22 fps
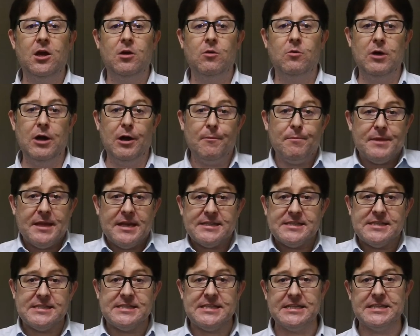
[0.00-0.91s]
Well, that's
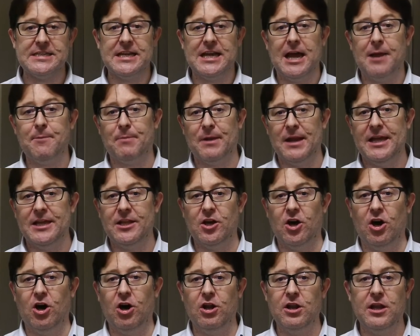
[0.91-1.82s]
the setting I played it
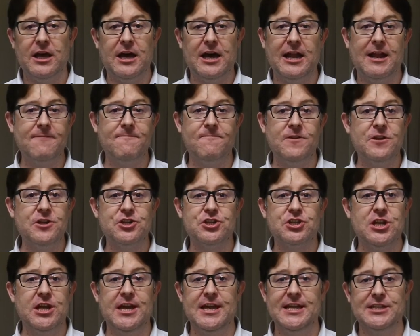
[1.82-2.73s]
on, and I
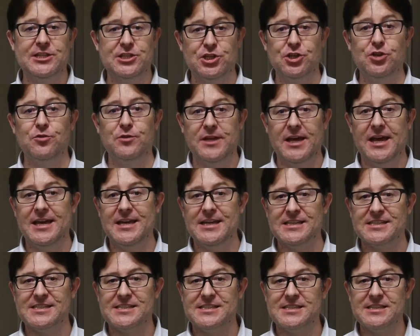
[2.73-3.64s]
finished it in 2
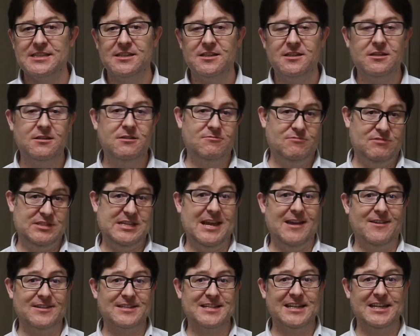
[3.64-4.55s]
days.
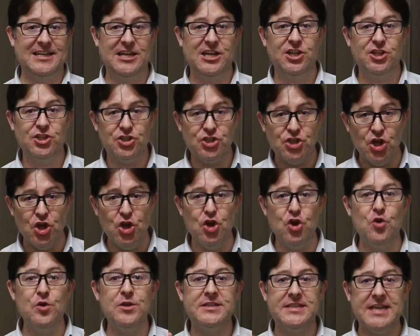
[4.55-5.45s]
Seriously,
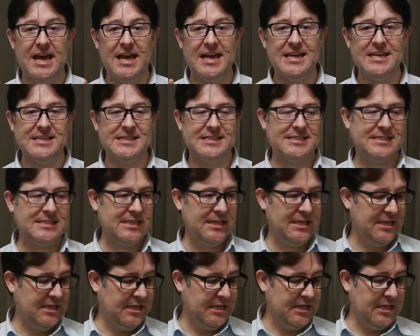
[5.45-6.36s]
2 days.
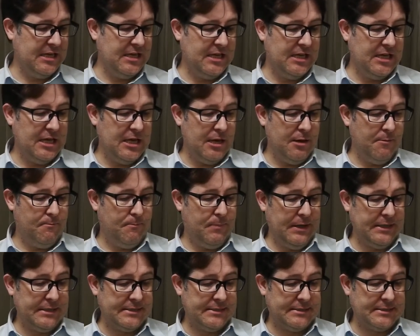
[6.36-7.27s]

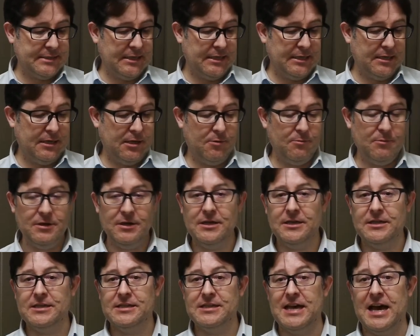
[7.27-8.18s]
But
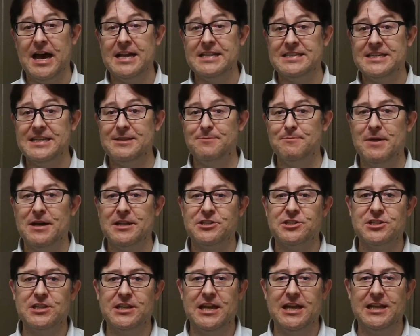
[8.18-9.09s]
I did
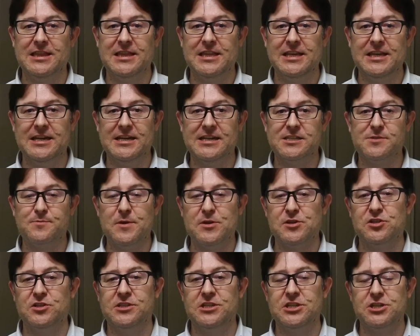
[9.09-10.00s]
manage to get the
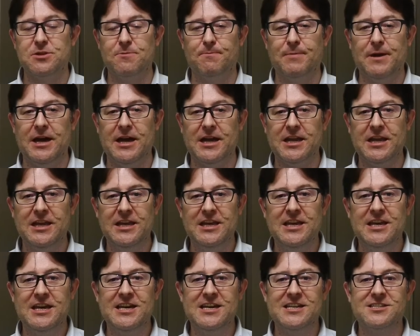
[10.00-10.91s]
special edition pack,
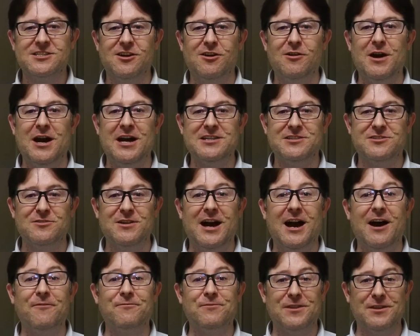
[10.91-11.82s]
so I do
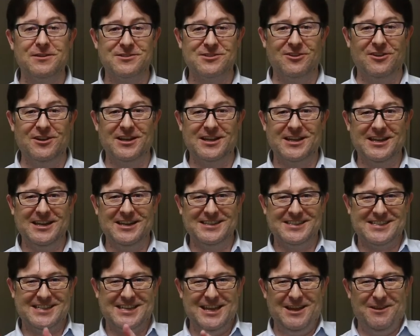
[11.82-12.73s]
have the Sonic
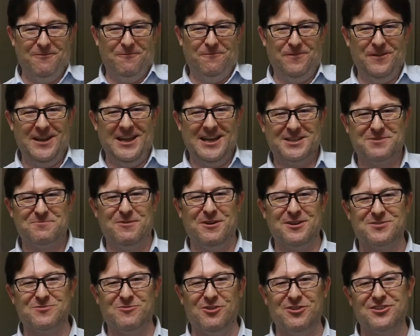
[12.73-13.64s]
skin for the
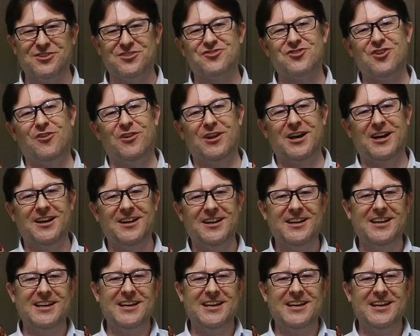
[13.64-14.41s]
Xbox One controller.